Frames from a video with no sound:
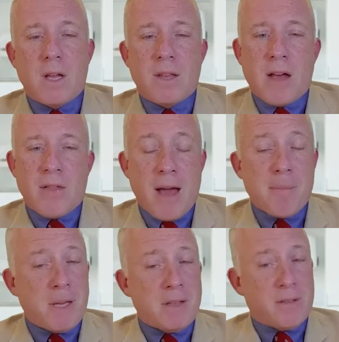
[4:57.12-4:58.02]
Now that
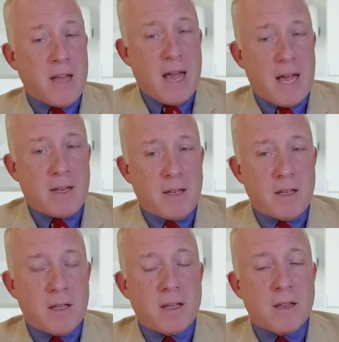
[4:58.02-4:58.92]
being said,
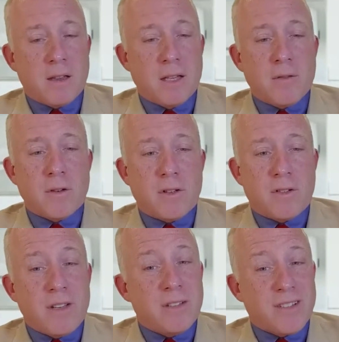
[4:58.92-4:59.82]
liver
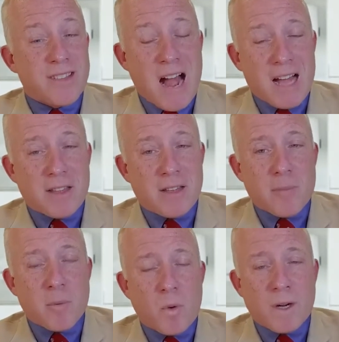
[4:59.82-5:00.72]
disease is not the
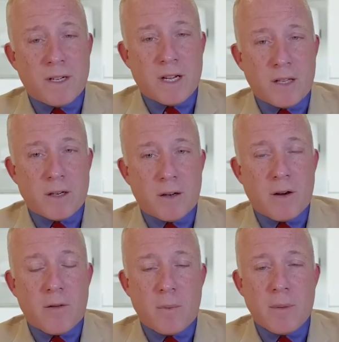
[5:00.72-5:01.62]
number one killer
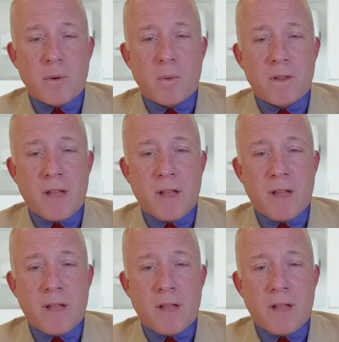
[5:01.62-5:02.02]
of people with